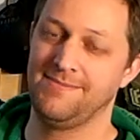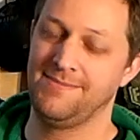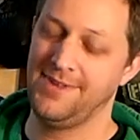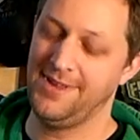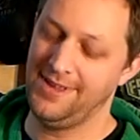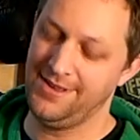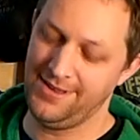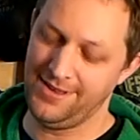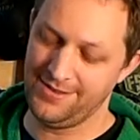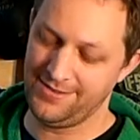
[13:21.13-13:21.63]

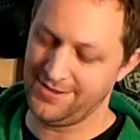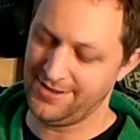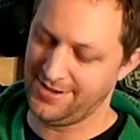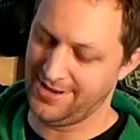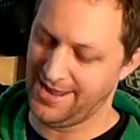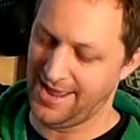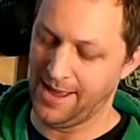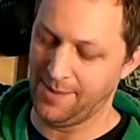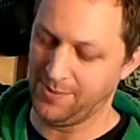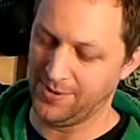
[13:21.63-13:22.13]
it's going to
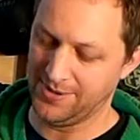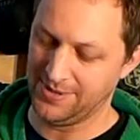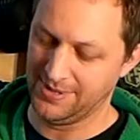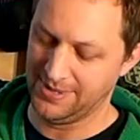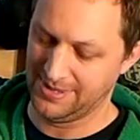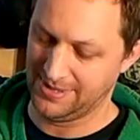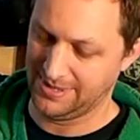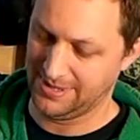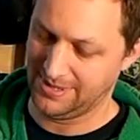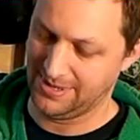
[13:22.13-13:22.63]
happen
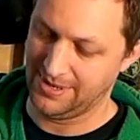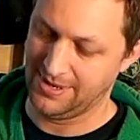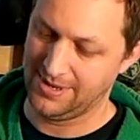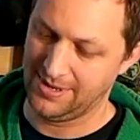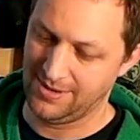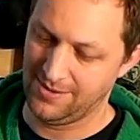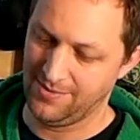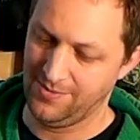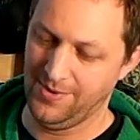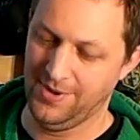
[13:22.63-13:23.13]

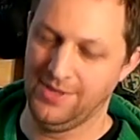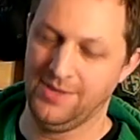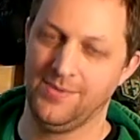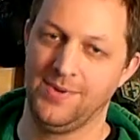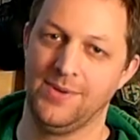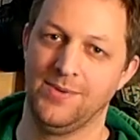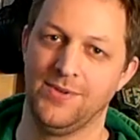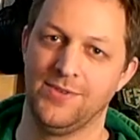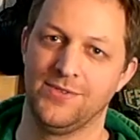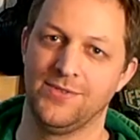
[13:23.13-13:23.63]
whether we
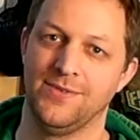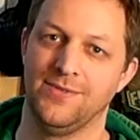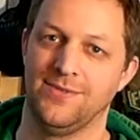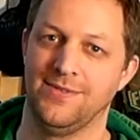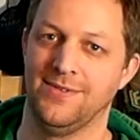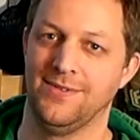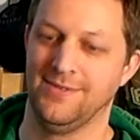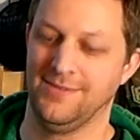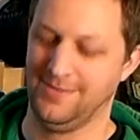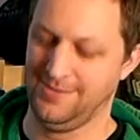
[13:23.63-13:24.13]
want to or
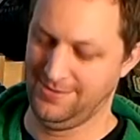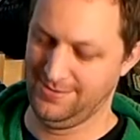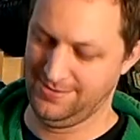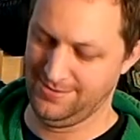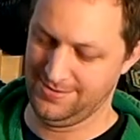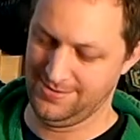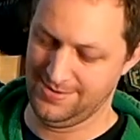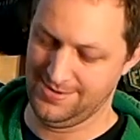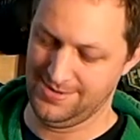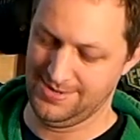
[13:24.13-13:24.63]
not.
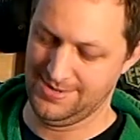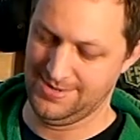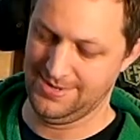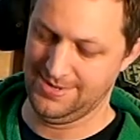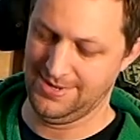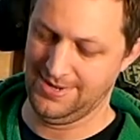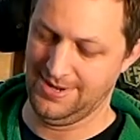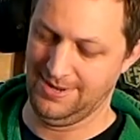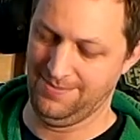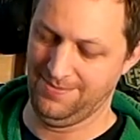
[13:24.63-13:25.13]

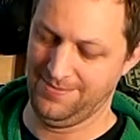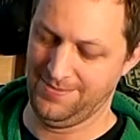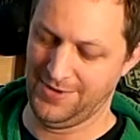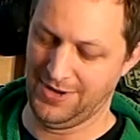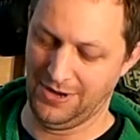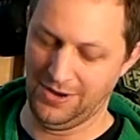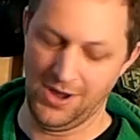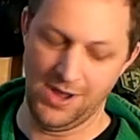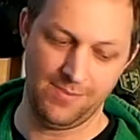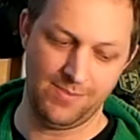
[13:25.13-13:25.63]
You
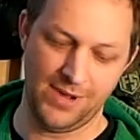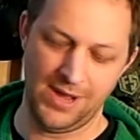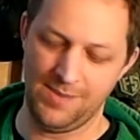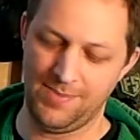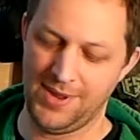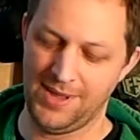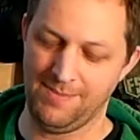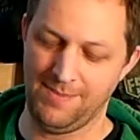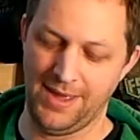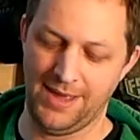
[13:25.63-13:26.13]
know, I
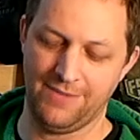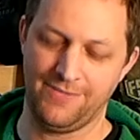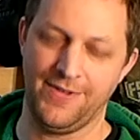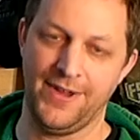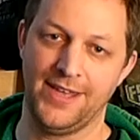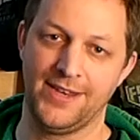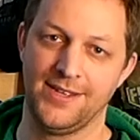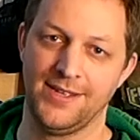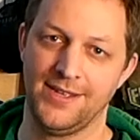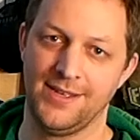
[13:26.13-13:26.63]
pay
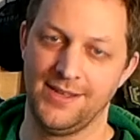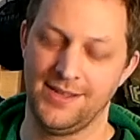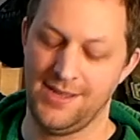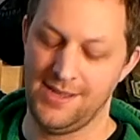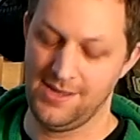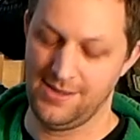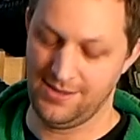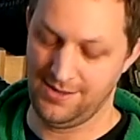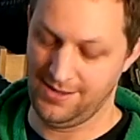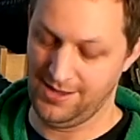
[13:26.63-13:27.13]
Magfed.
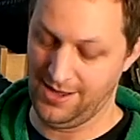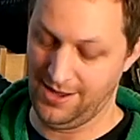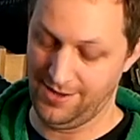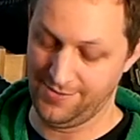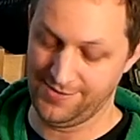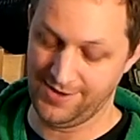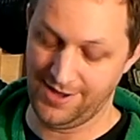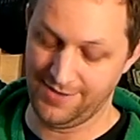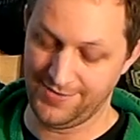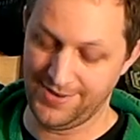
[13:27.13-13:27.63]
Yeah,
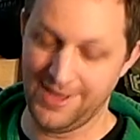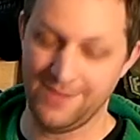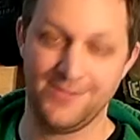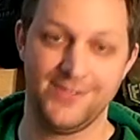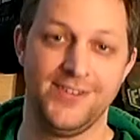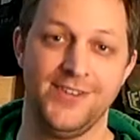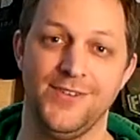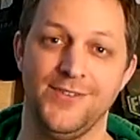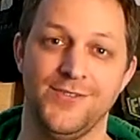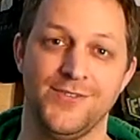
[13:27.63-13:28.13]
I've never
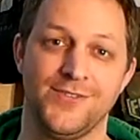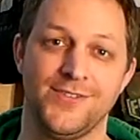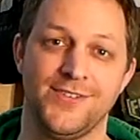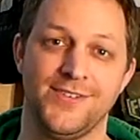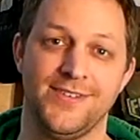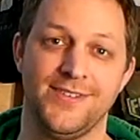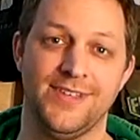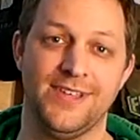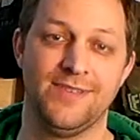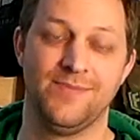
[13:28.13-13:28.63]
used
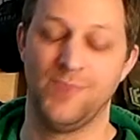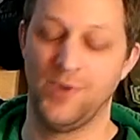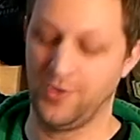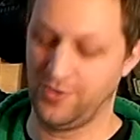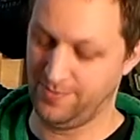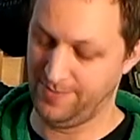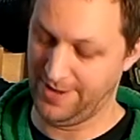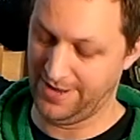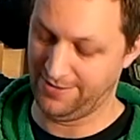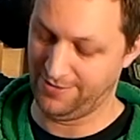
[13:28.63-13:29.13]
this
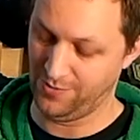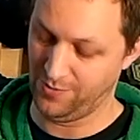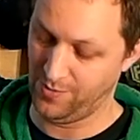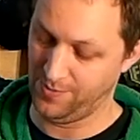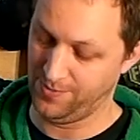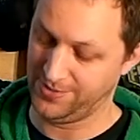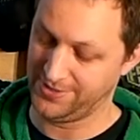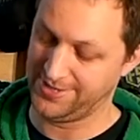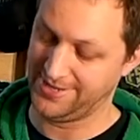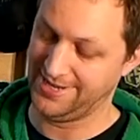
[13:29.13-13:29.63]
box mag for one
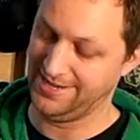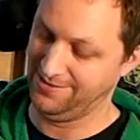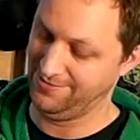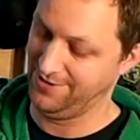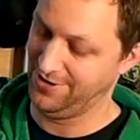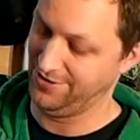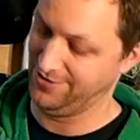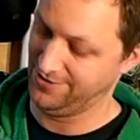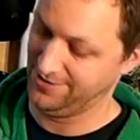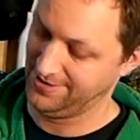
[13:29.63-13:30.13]
particular
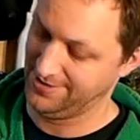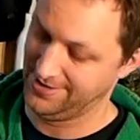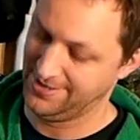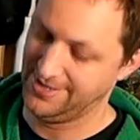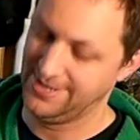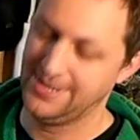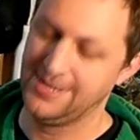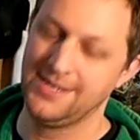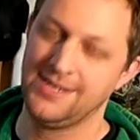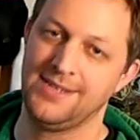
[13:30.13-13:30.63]
reason,
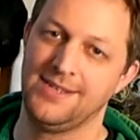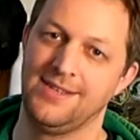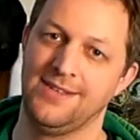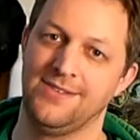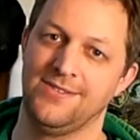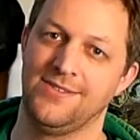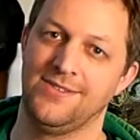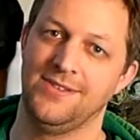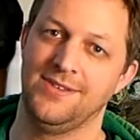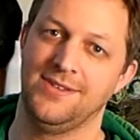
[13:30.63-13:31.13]

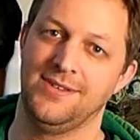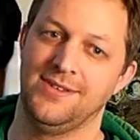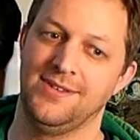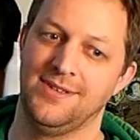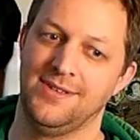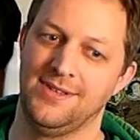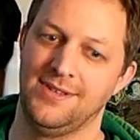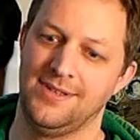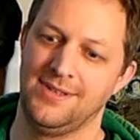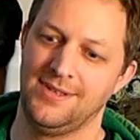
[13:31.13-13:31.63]
is that
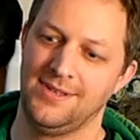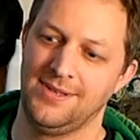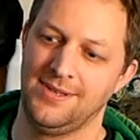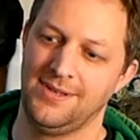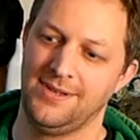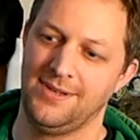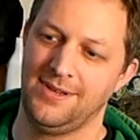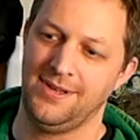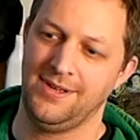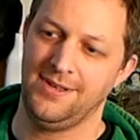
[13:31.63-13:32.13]

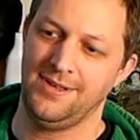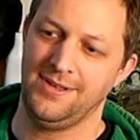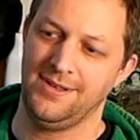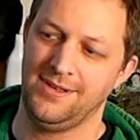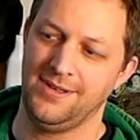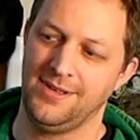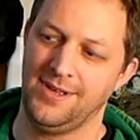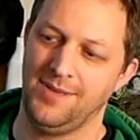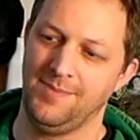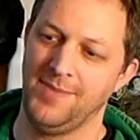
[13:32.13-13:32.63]

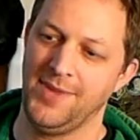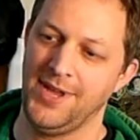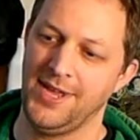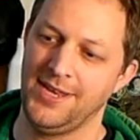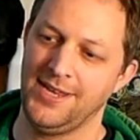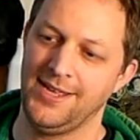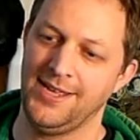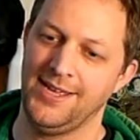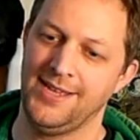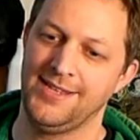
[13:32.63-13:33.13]
I made
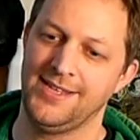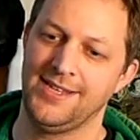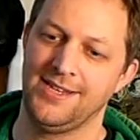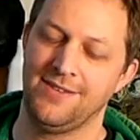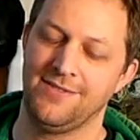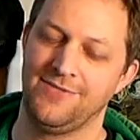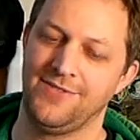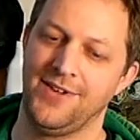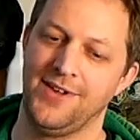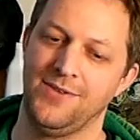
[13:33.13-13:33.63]
it and then I
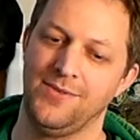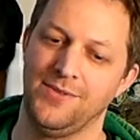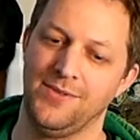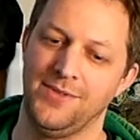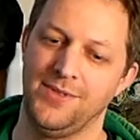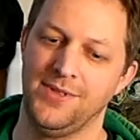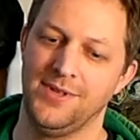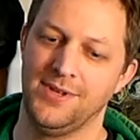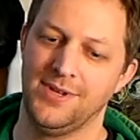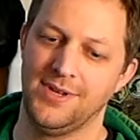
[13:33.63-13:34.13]
felt
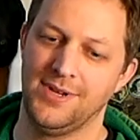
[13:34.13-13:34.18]
that